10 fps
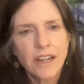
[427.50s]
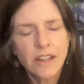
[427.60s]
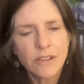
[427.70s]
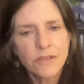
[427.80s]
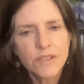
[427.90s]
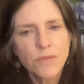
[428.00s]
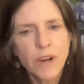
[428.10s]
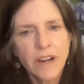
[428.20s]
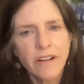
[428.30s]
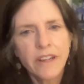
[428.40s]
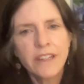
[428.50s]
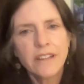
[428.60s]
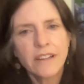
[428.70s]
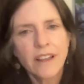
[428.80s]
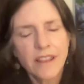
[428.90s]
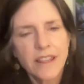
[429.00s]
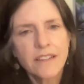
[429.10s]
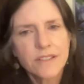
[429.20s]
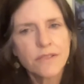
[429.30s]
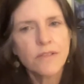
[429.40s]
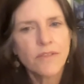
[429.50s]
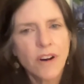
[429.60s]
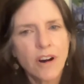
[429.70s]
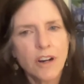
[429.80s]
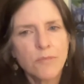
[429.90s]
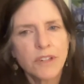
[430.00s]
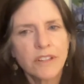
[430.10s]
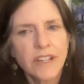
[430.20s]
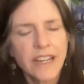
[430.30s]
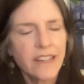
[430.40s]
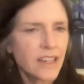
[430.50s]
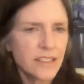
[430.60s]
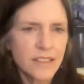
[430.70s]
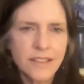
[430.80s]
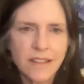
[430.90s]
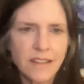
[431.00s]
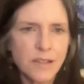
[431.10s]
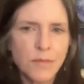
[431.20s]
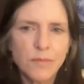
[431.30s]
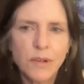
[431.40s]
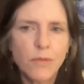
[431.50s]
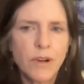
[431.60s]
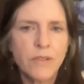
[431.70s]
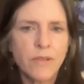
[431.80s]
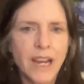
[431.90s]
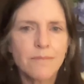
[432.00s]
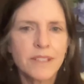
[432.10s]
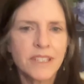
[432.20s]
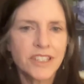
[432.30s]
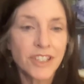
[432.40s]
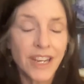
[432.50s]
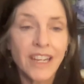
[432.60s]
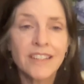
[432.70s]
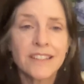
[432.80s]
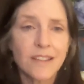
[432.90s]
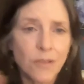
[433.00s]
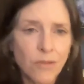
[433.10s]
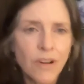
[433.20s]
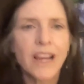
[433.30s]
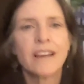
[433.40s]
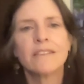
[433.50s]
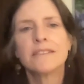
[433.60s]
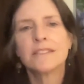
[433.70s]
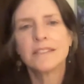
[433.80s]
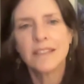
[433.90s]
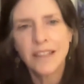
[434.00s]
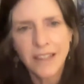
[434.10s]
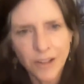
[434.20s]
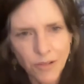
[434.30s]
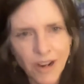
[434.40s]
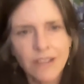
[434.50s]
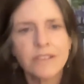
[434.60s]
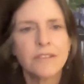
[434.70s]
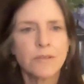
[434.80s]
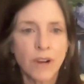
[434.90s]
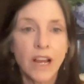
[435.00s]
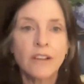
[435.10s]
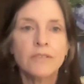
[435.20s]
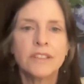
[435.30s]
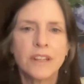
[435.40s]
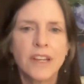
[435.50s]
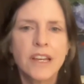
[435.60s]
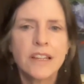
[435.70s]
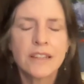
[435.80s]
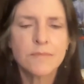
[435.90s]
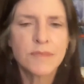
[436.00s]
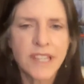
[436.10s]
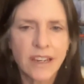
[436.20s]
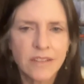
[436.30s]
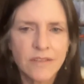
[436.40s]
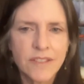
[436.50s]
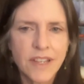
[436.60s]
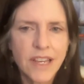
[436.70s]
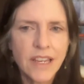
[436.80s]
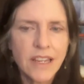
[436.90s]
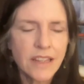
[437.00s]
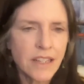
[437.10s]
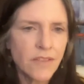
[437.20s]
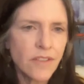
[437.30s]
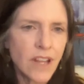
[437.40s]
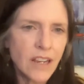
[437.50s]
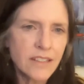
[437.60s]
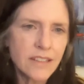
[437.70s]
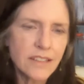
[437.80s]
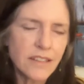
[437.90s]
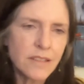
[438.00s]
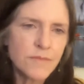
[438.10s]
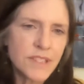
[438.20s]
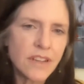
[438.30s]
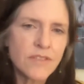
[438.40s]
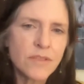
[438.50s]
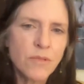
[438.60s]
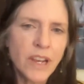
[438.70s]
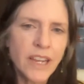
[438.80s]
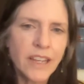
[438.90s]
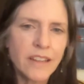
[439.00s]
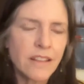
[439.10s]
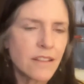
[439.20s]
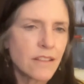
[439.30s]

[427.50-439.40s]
A ghost wearing a thick suit of armor, and not just armor, but one wrapped in chains around and around and around themselves. They've locked themselves away and